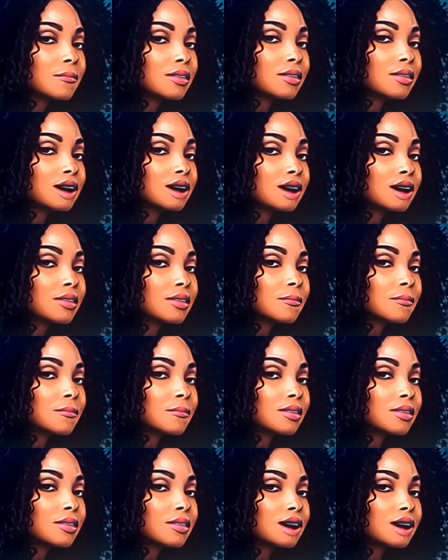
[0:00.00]
all of
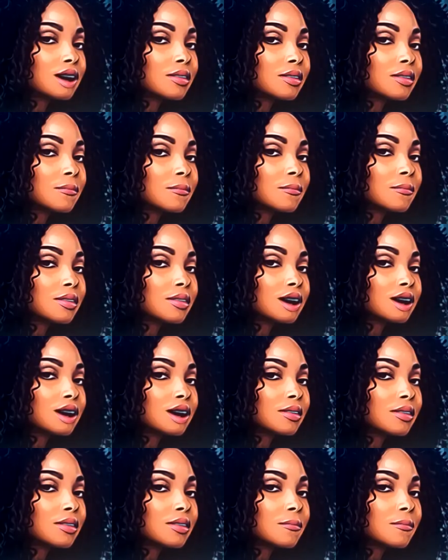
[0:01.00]
these Atlanta
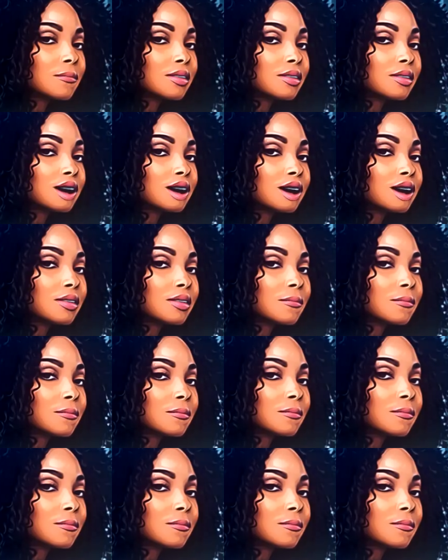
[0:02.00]
activities in Portugal,